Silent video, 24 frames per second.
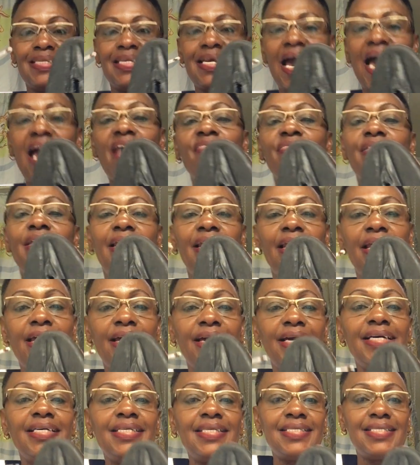and the
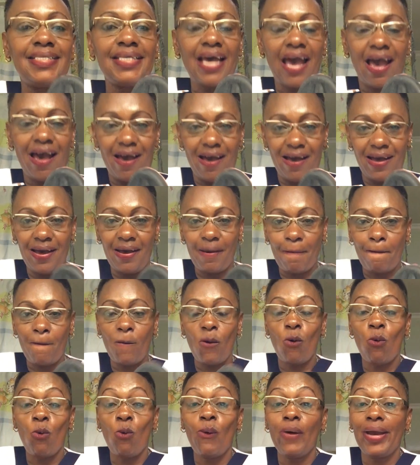legs are
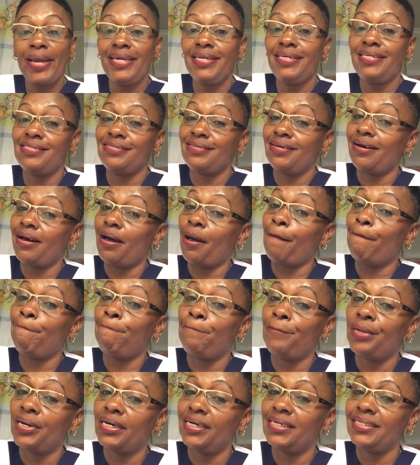wide
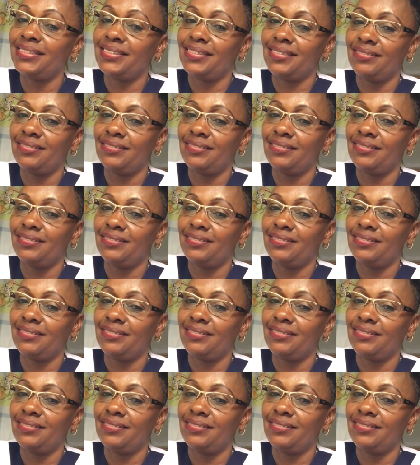apart.